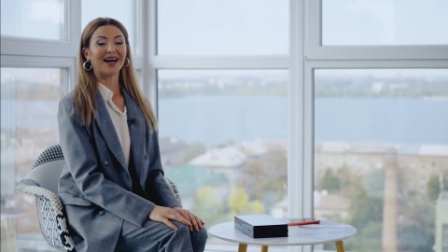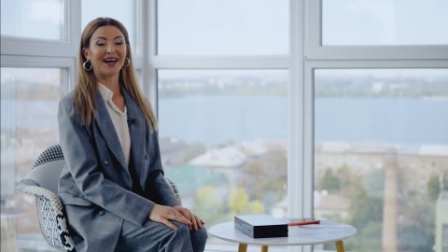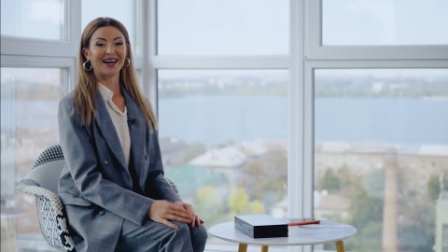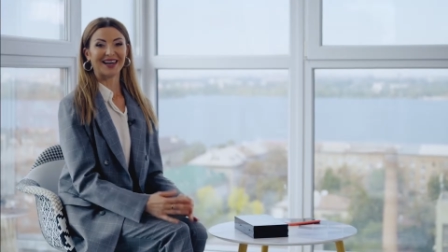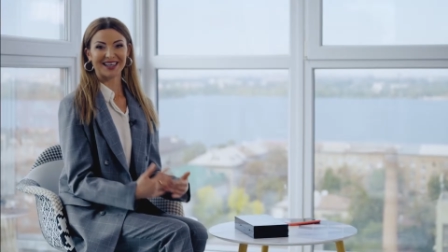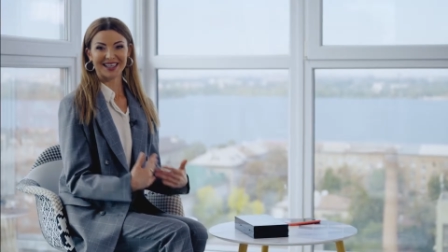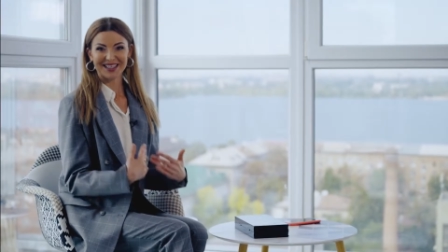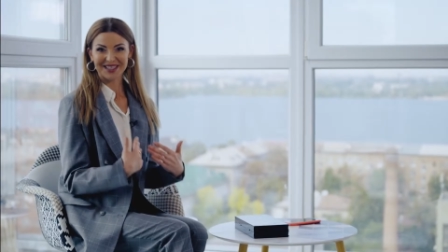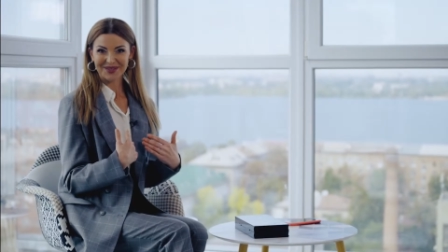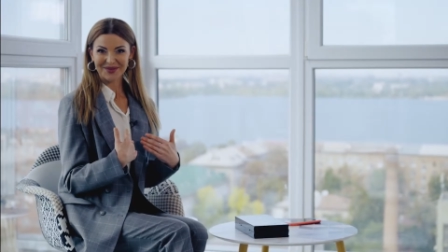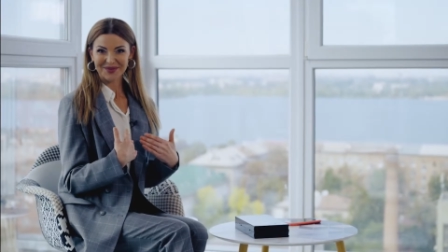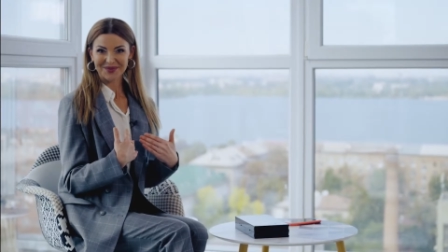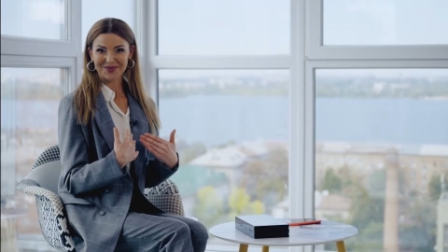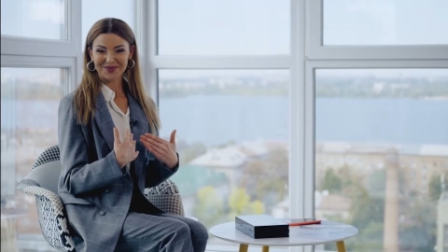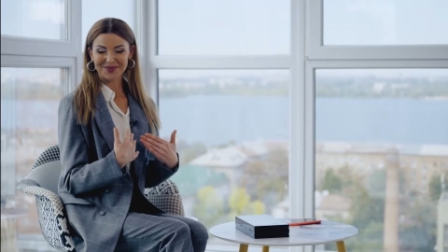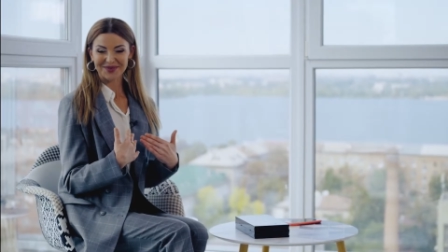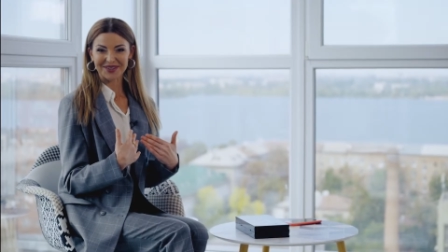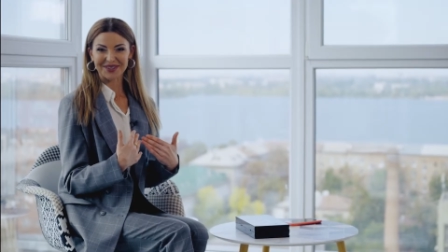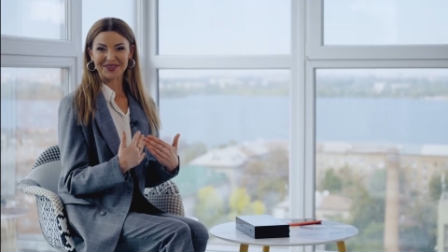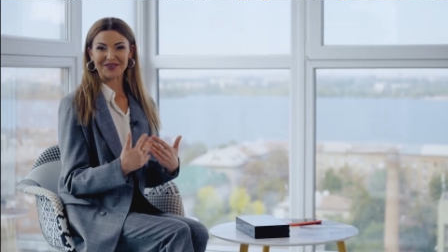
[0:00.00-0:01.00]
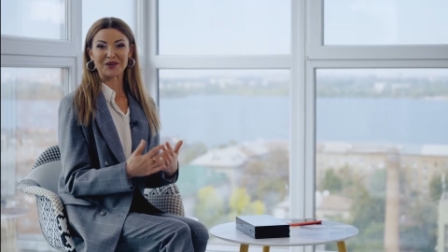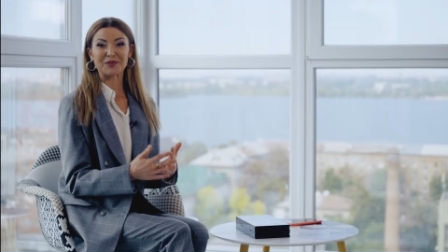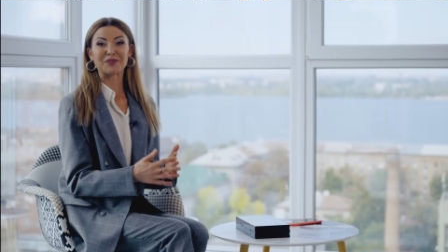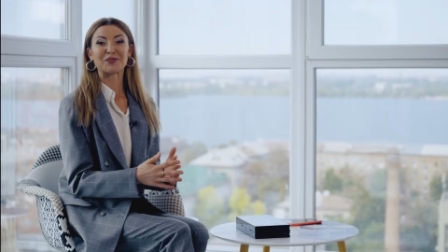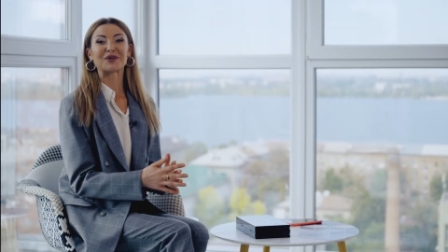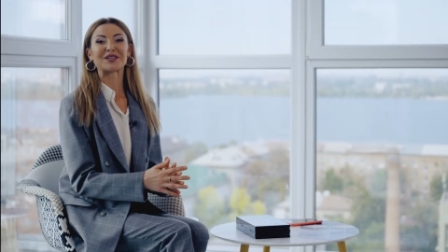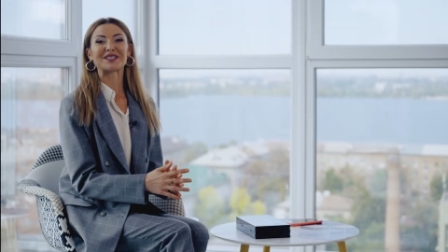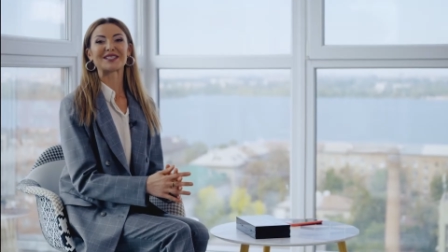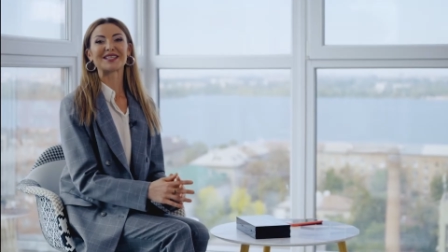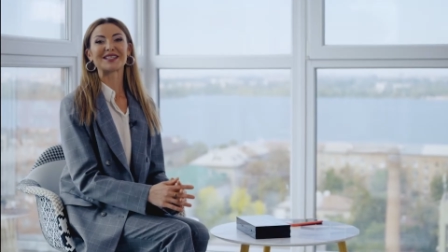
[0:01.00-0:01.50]
I
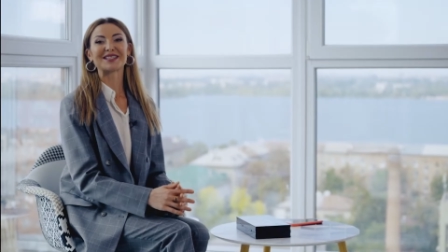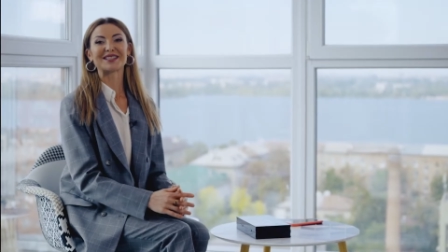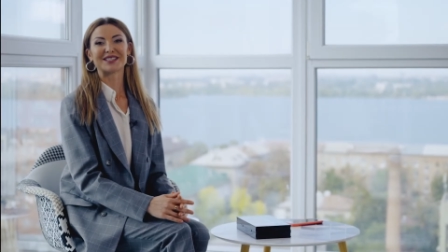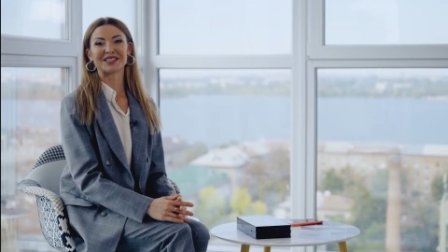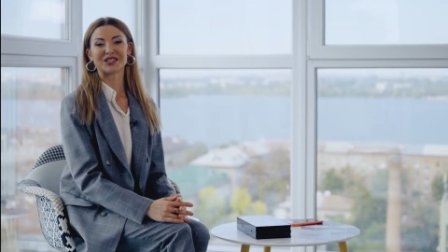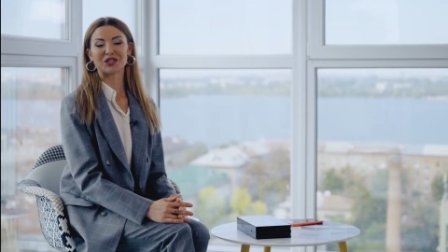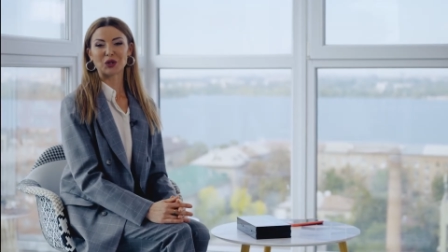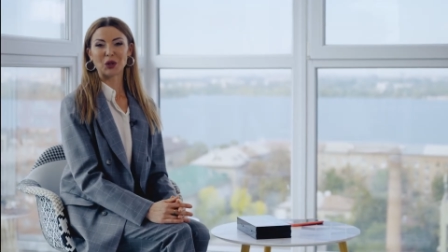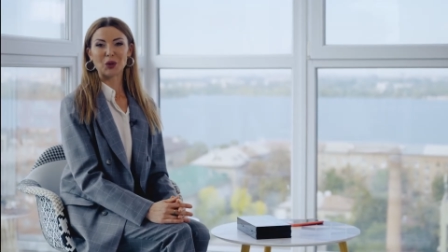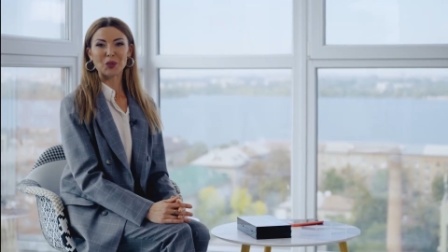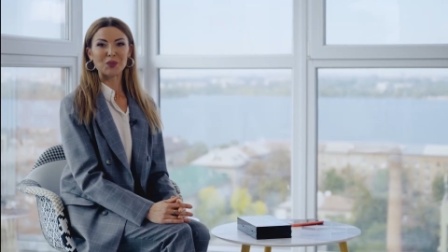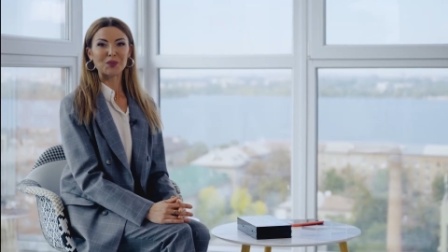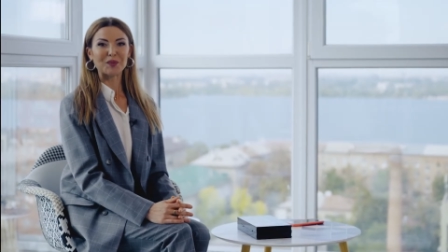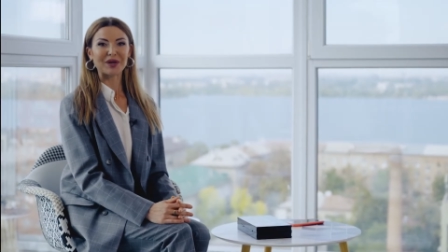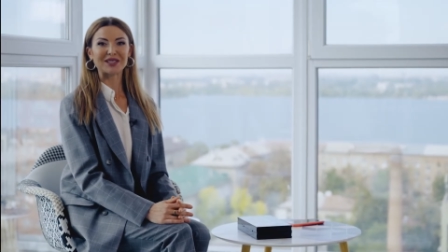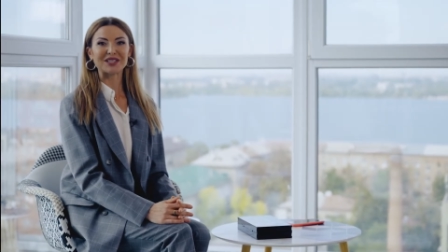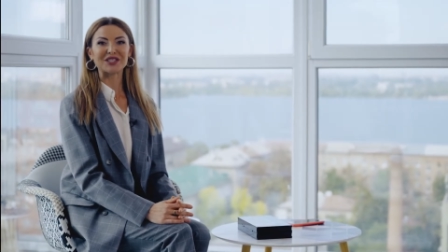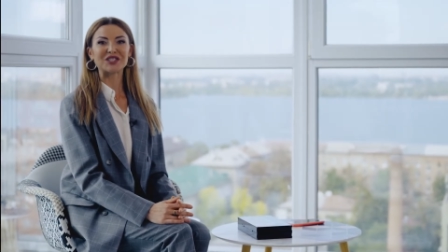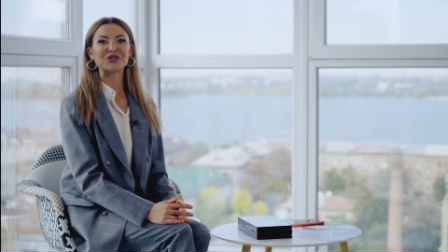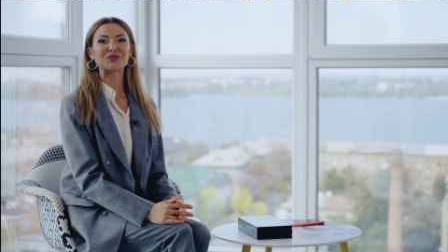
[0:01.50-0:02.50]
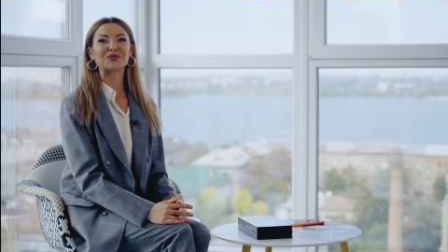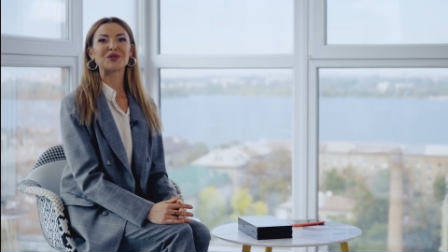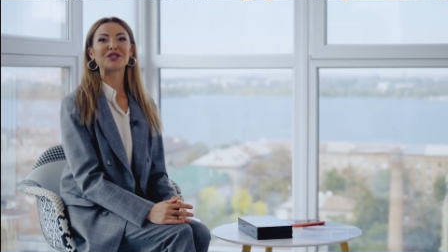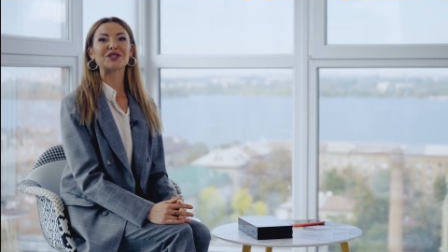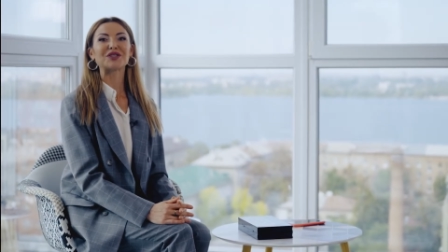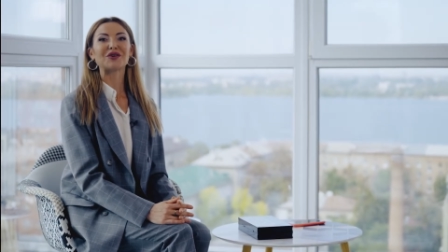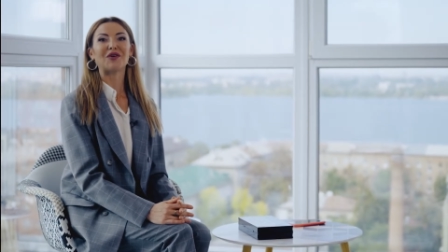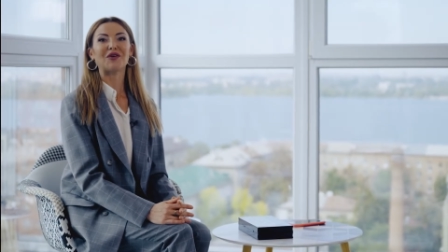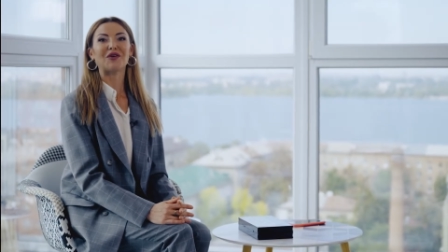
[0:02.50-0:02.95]
represent the top management